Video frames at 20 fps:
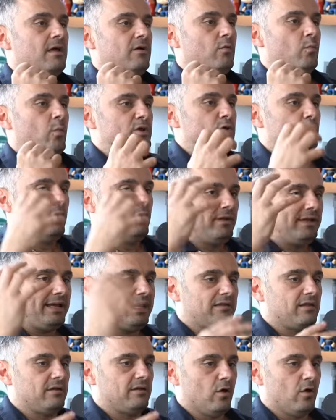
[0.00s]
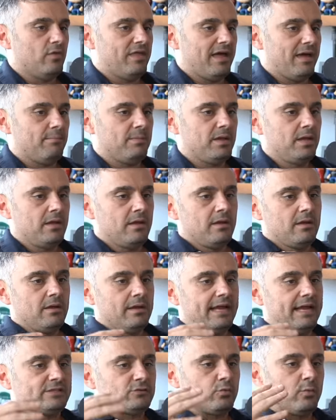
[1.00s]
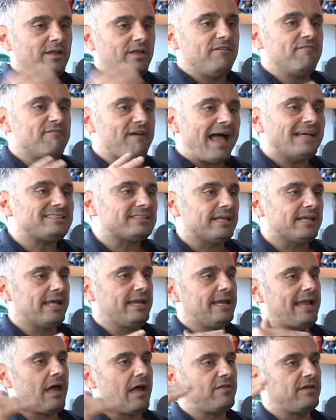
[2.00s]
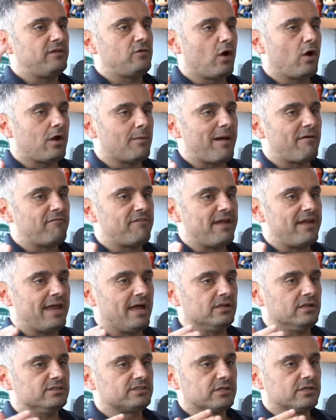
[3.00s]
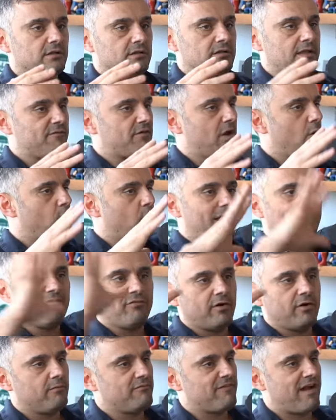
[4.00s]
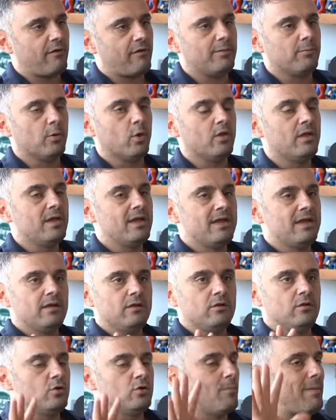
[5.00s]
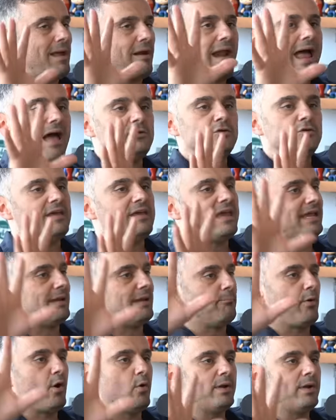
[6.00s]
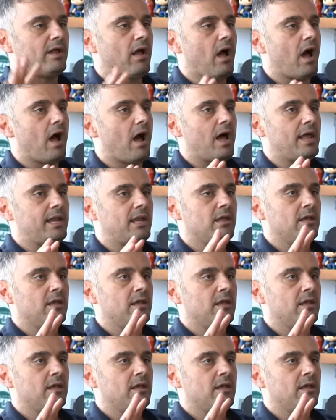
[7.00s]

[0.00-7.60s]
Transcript: When you really get to know them, it's really fascinating how they talk about fans. They've got whatever variable, no matter how you take it, pro and con.